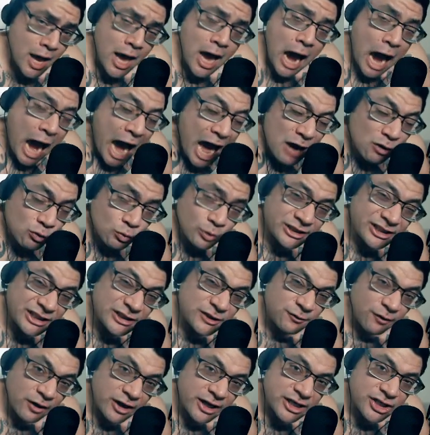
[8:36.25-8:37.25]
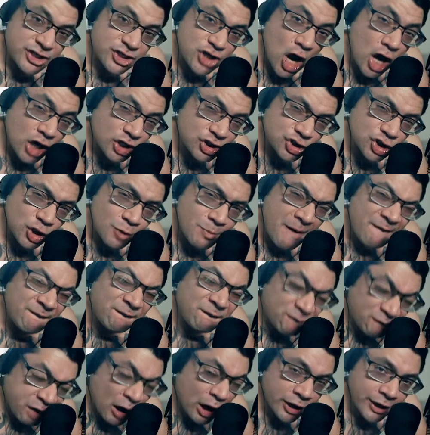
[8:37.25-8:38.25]
I don't want this fucking dog shit on my
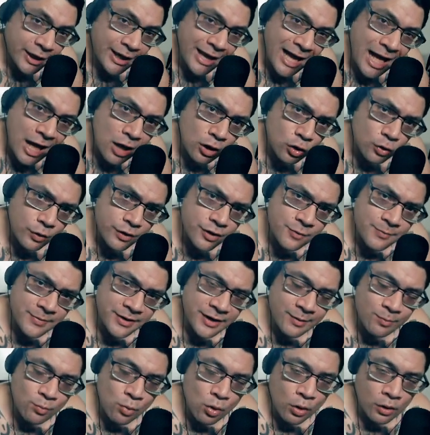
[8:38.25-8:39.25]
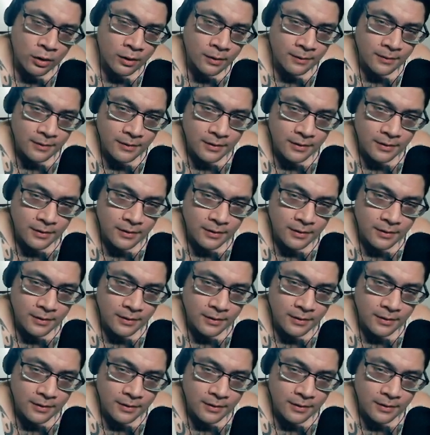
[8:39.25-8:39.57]
fucking algorithm anymore."